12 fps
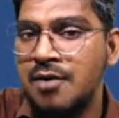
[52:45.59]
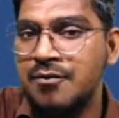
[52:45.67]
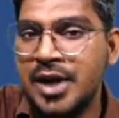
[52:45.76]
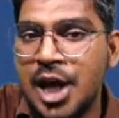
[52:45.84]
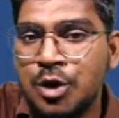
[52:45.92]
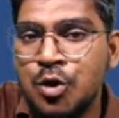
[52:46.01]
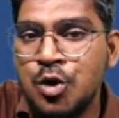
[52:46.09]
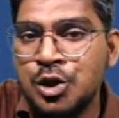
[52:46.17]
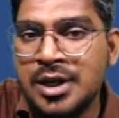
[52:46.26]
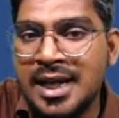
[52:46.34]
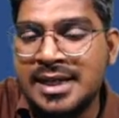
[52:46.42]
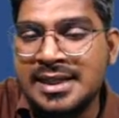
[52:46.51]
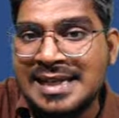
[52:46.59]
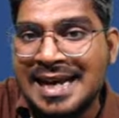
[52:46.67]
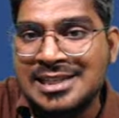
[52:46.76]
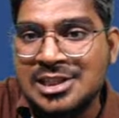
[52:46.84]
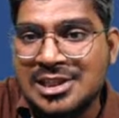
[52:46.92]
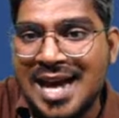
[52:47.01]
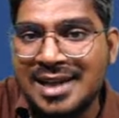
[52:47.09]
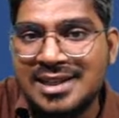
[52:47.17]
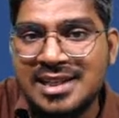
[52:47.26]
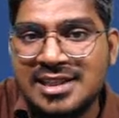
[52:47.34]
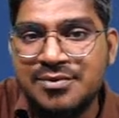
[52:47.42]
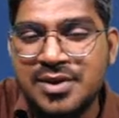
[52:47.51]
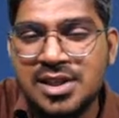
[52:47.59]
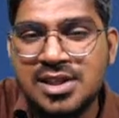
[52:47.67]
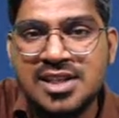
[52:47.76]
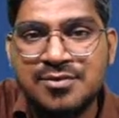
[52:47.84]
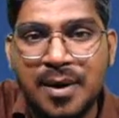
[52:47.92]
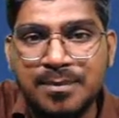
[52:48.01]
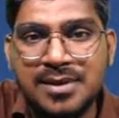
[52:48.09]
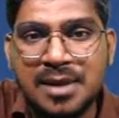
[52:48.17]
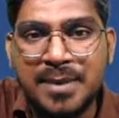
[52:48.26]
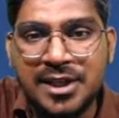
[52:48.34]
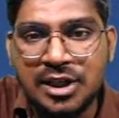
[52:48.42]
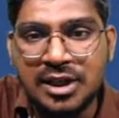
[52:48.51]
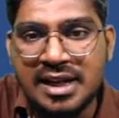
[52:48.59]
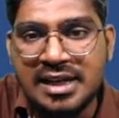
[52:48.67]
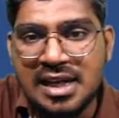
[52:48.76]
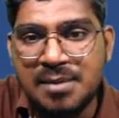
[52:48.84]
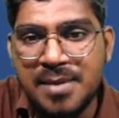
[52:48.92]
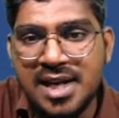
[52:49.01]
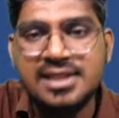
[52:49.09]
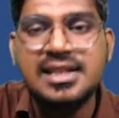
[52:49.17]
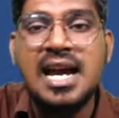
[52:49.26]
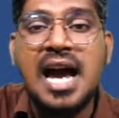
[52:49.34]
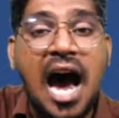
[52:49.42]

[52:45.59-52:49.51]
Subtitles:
When you are going to extracting the features from that particular image,